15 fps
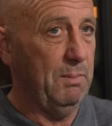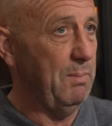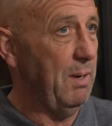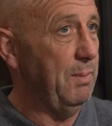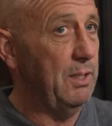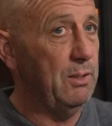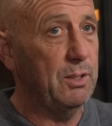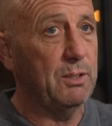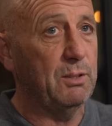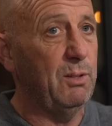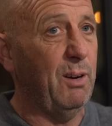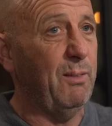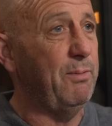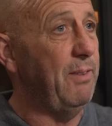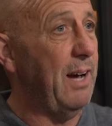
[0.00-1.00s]
Maybe not, it's
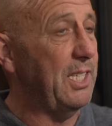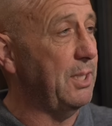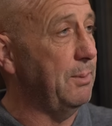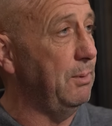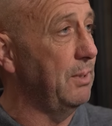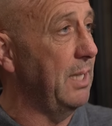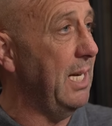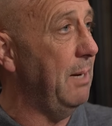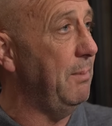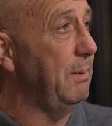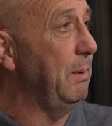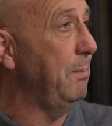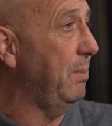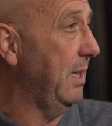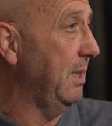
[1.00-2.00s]
not a fashionable name
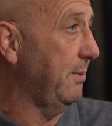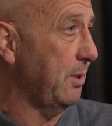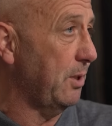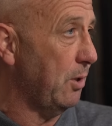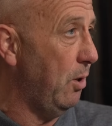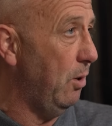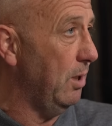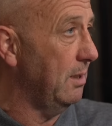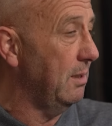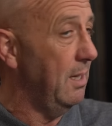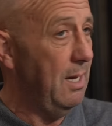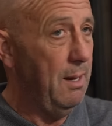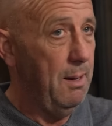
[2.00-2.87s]
and he plays for Scotland,